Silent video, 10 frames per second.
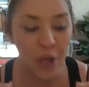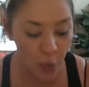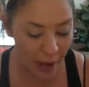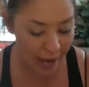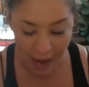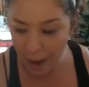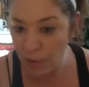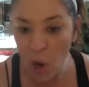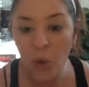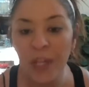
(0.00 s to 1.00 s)
great, I'm
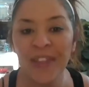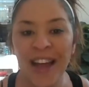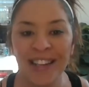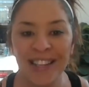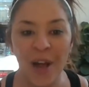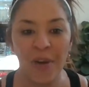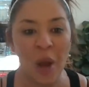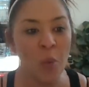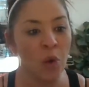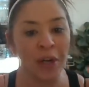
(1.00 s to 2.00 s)
noting that down,
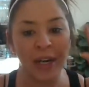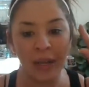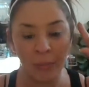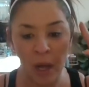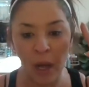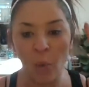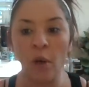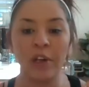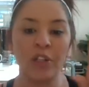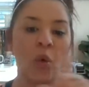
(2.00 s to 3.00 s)
and we're gonna
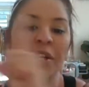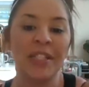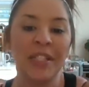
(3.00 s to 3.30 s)
work towards